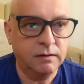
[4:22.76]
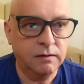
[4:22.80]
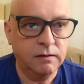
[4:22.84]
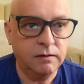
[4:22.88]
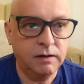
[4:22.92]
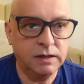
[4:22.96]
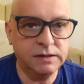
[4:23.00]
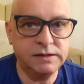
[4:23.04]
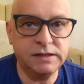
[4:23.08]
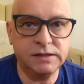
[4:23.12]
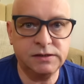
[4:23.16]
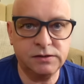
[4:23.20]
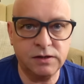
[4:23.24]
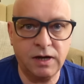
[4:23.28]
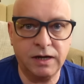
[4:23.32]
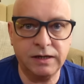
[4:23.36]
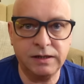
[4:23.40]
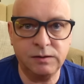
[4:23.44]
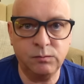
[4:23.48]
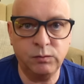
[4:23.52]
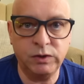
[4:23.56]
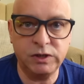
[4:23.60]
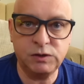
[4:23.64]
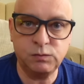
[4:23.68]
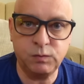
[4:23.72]
is
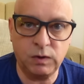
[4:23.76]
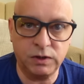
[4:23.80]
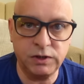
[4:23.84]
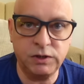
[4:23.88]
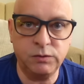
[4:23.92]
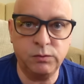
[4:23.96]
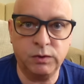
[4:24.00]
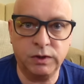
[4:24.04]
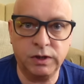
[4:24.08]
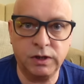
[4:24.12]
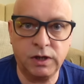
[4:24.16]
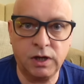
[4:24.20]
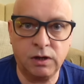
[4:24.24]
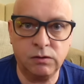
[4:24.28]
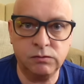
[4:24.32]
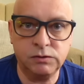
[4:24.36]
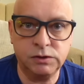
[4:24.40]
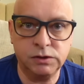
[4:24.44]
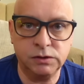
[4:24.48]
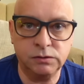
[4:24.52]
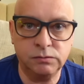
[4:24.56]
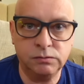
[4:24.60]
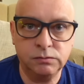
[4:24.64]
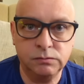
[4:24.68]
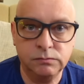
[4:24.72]
deciding which one you want to go
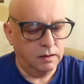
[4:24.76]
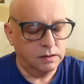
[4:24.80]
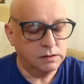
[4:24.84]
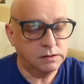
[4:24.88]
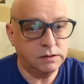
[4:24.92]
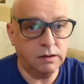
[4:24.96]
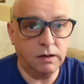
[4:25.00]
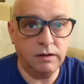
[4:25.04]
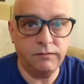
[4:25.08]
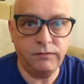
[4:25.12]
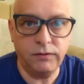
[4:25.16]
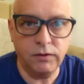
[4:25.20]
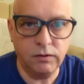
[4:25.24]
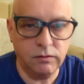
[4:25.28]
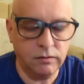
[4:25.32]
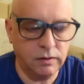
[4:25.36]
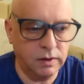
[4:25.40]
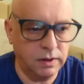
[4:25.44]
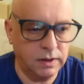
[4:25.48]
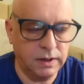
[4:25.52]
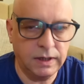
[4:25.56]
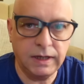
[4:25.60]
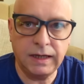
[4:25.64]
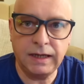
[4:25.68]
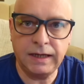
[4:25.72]
to. So if you're
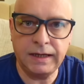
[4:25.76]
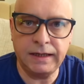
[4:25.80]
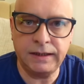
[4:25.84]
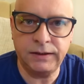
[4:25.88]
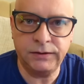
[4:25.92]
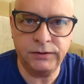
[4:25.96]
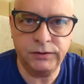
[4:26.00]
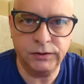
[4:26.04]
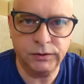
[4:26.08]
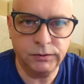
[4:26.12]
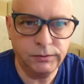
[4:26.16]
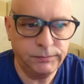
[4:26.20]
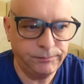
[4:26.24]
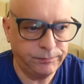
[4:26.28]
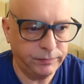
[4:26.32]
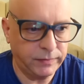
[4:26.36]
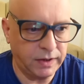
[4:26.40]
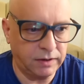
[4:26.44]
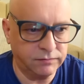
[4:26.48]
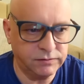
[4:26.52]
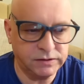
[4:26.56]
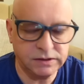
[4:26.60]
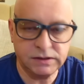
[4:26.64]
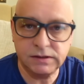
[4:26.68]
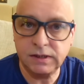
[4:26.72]
a Hindu,
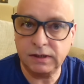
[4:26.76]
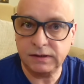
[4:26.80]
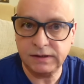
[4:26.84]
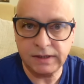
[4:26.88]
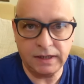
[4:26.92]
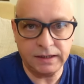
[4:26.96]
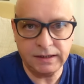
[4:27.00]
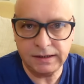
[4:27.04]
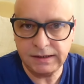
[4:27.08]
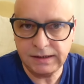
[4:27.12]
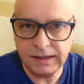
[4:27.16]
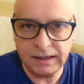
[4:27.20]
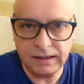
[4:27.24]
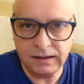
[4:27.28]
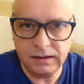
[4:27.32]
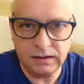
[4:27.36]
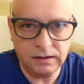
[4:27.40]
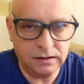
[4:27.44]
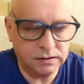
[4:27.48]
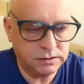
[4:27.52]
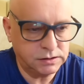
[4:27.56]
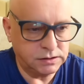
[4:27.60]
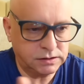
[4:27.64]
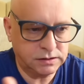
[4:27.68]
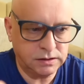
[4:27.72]
I've just done, again,
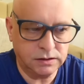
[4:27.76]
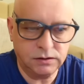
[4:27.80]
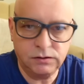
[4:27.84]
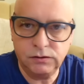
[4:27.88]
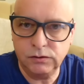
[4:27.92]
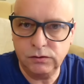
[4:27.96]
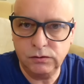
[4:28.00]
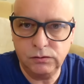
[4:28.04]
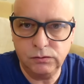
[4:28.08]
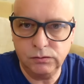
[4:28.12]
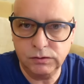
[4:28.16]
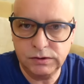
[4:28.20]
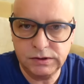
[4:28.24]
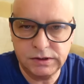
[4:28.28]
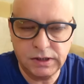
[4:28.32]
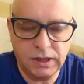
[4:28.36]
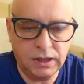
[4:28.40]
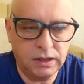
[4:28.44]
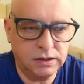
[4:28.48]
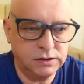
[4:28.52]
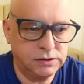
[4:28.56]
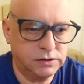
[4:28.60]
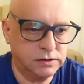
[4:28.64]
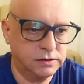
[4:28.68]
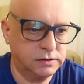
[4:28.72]
just a Google
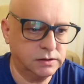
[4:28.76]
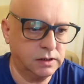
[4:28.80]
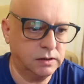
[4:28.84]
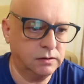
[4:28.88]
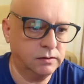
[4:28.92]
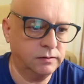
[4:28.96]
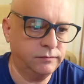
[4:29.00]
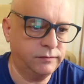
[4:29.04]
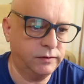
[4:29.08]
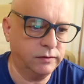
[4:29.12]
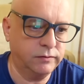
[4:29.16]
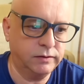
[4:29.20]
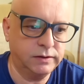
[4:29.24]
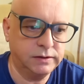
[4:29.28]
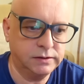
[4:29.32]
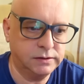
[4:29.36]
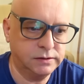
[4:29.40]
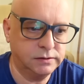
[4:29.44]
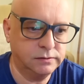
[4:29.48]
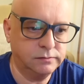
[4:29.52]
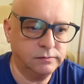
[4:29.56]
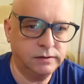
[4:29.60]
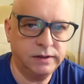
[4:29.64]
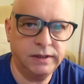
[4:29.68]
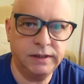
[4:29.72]
search. So if you're
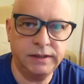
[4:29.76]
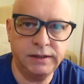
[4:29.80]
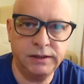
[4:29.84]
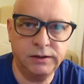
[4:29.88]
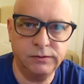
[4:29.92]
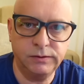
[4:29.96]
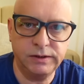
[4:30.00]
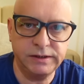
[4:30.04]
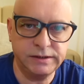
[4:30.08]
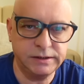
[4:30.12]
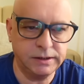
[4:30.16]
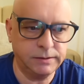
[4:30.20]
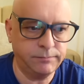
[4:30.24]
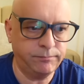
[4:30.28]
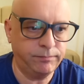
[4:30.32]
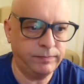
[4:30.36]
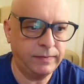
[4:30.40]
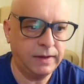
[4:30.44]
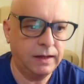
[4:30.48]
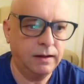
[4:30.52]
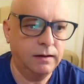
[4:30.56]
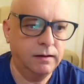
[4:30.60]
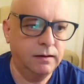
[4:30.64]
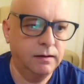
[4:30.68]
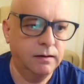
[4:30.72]
into Hinduism,
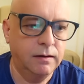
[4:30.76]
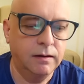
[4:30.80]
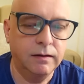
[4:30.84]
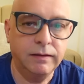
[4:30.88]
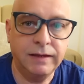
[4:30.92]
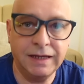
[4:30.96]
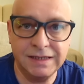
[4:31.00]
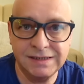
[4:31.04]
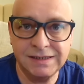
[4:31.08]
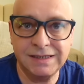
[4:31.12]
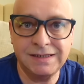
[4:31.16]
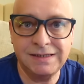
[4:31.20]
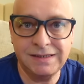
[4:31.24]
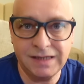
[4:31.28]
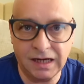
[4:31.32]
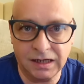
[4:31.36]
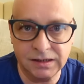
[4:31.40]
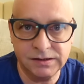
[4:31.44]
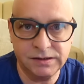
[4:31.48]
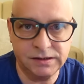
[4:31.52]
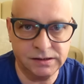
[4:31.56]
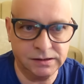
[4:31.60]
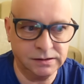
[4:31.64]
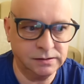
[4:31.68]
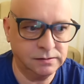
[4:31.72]
there's a
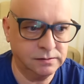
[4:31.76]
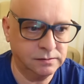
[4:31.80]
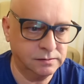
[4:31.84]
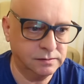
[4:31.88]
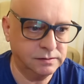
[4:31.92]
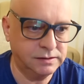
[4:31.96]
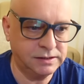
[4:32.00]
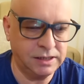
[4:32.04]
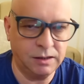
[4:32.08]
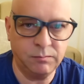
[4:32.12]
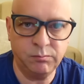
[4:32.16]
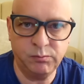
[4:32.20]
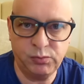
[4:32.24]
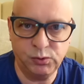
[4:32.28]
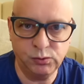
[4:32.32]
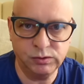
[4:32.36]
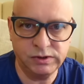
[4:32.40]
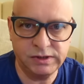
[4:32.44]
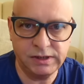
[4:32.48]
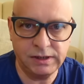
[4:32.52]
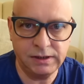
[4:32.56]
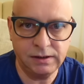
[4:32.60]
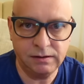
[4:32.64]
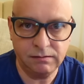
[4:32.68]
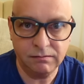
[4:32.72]
dozen
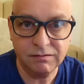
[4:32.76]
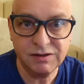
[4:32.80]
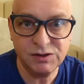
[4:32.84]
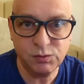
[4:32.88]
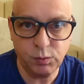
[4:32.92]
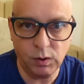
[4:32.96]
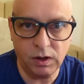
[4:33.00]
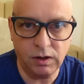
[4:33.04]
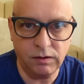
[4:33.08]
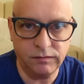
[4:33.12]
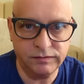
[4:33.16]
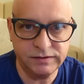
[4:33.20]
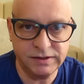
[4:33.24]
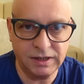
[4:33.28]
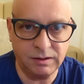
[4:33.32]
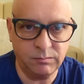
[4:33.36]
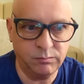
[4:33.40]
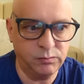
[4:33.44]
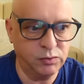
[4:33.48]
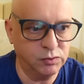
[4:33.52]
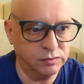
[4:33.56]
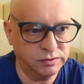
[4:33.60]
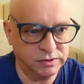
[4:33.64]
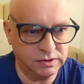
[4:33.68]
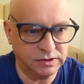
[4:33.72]
temples here, 12
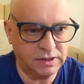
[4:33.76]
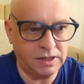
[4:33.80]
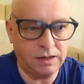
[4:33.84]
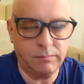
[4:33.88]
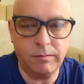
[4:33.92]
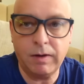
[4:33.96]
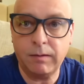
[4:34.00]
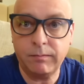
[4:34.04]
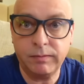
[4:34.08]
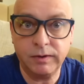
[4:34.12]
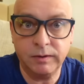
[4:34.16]
temples that come up